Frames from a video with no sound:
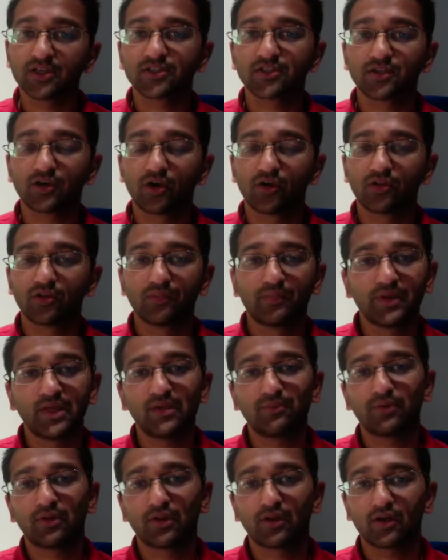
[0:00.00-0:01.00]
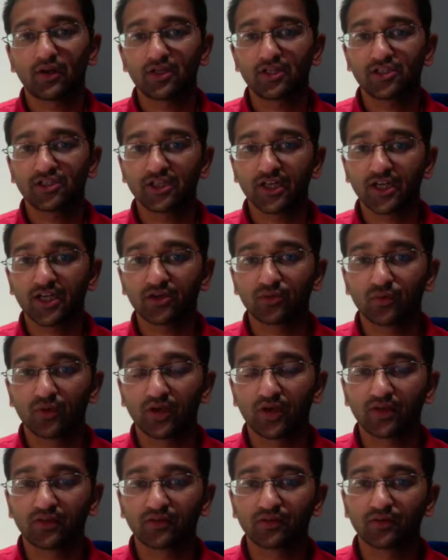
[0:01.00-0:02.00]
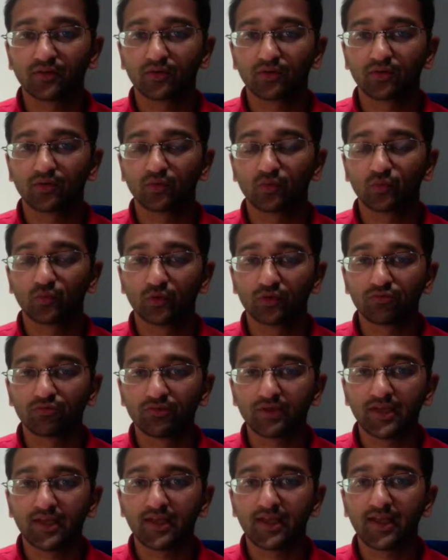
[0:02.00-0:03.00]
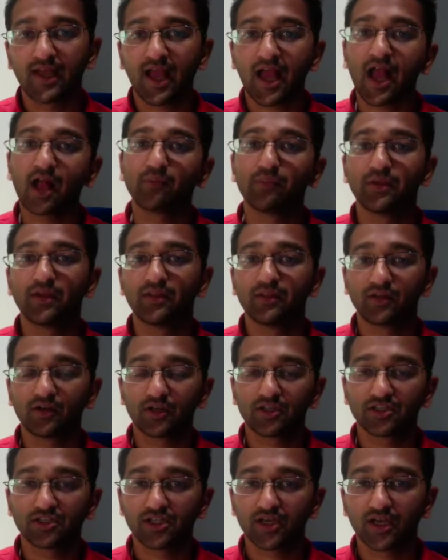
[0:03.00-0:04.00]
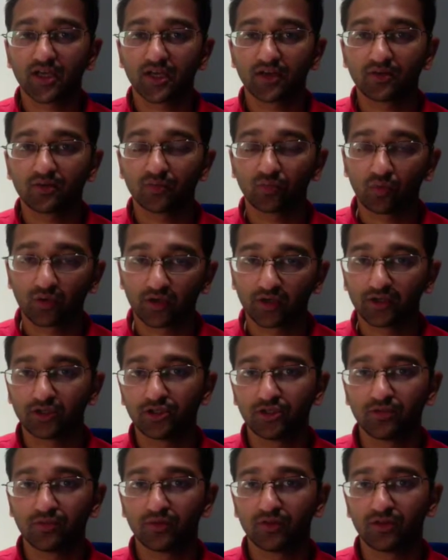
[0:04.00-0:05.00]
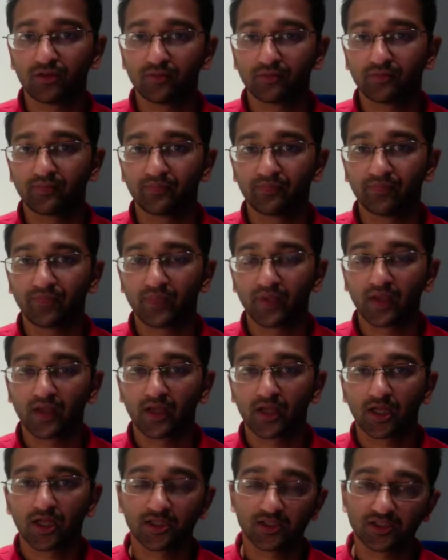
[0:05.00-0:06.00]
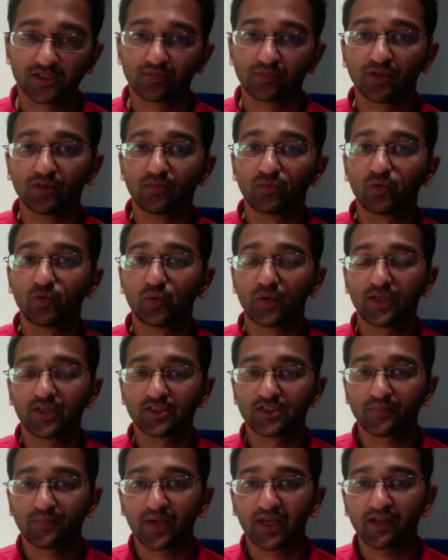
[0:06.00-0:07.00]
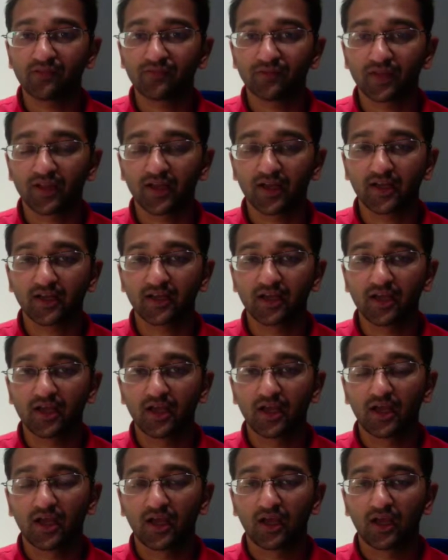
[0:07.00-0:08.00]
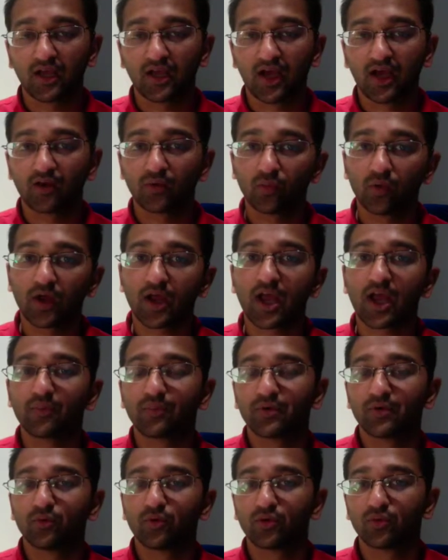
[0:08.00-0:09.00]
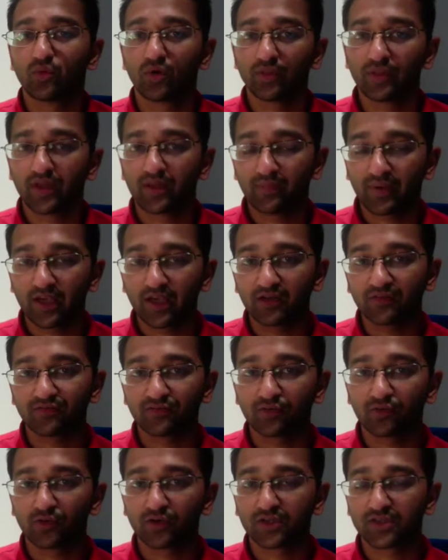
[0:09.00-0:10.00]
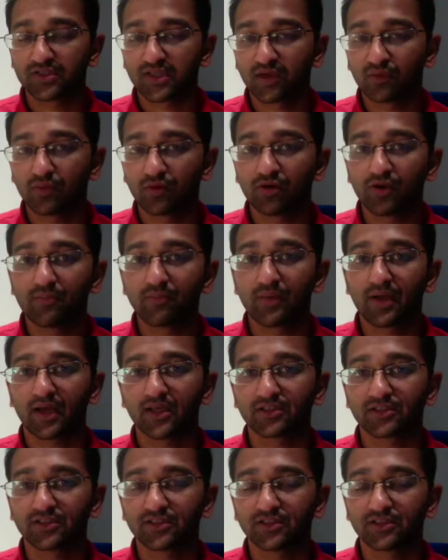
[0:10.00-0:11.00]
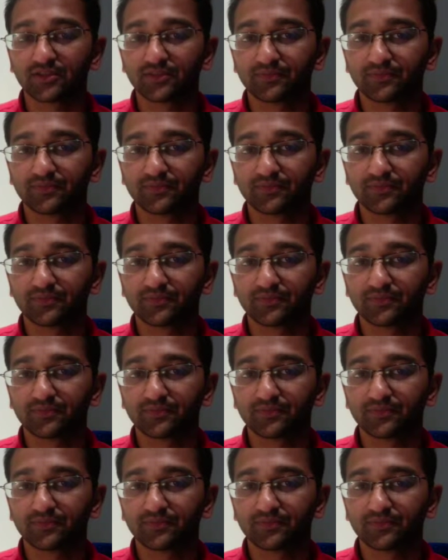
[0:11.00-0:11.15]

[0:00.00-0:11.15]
ago, the people that I shared with were really happy that I shared what I knew with them. And some of them were willing to pay for that and were happy with what they paid for because they were impacted.